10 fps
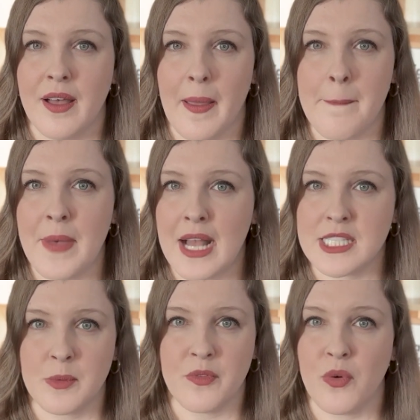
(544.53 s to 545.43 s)
a
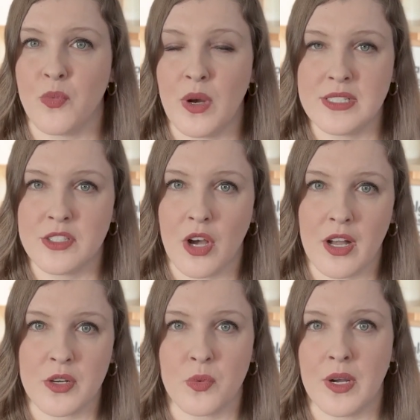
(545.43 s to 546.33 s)
maximum of one
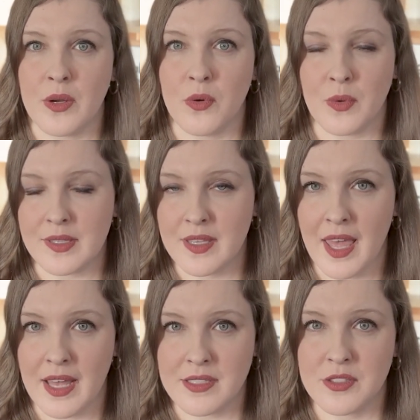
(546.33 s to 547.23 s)
dog or one
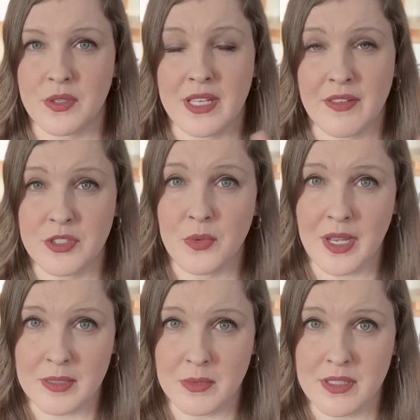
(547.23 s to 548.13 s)
cat. So you can have two
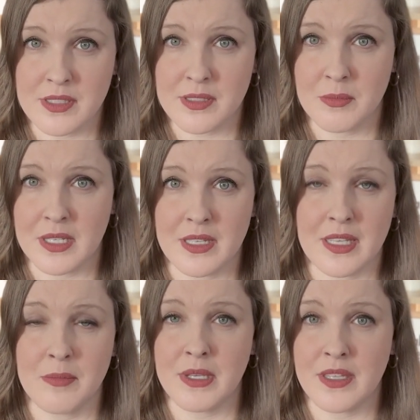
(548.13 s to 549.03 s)
animals, but it
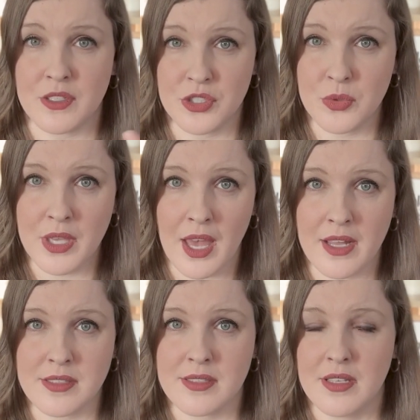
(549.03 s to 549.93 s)
can be either two
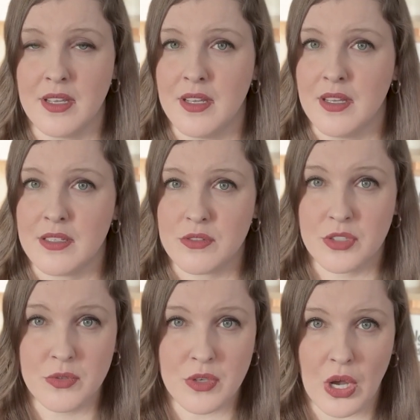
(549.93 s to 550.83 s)
cats,
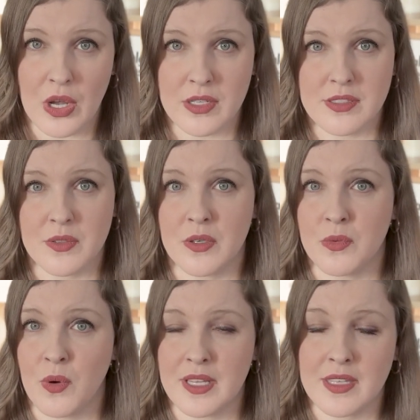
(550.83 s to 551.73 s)
two dogs, or
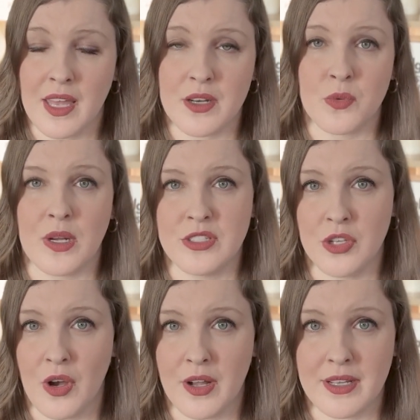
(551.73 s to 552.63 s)
one cat or one
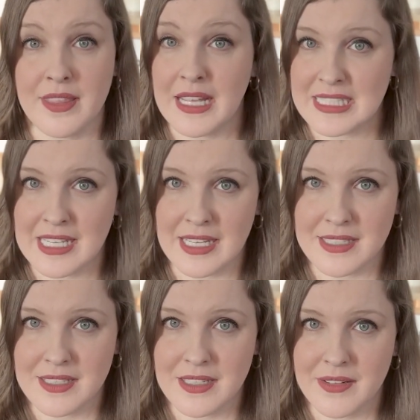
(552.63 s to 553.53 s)
dog, and that's
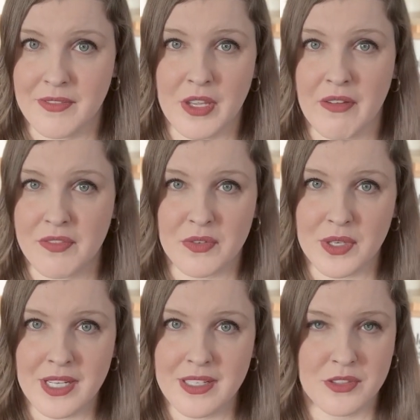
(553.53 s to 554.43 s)
it. If you have
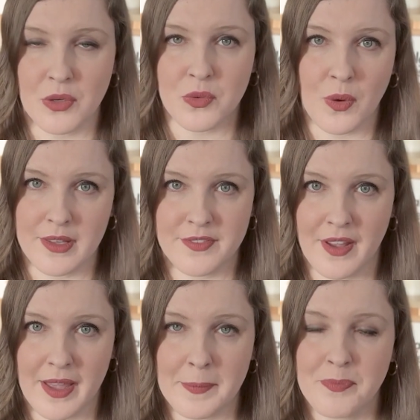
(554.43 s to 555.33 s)
three, you don't
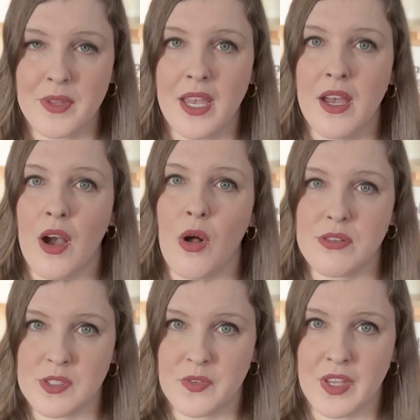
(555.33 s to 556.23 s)
qualify.
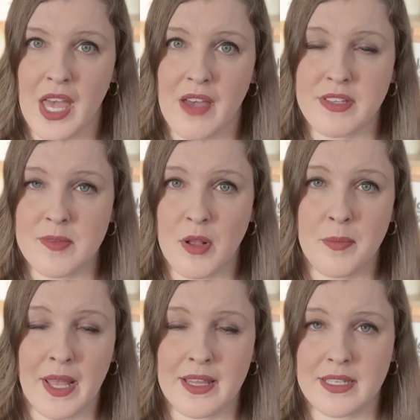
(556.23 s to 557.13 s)
Also, if you have a small
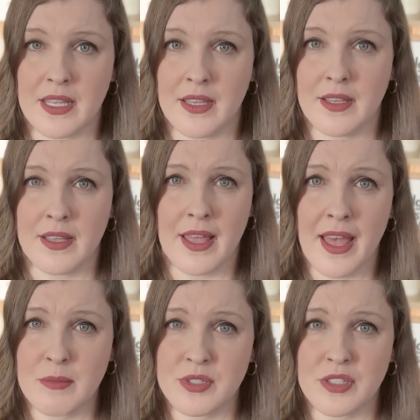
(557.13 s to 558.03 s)
pet like a
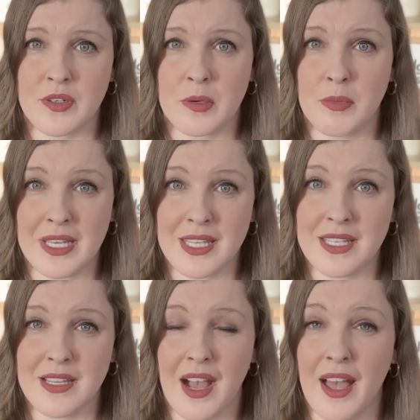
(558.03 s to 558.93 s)
hamster or a
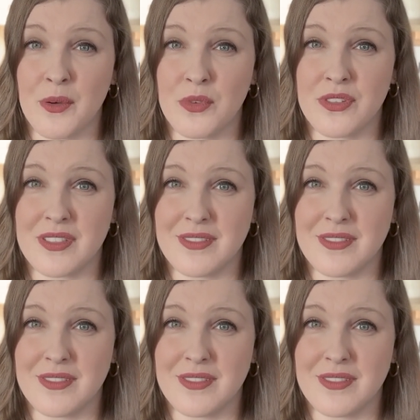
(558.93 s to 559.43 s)
bunny, I would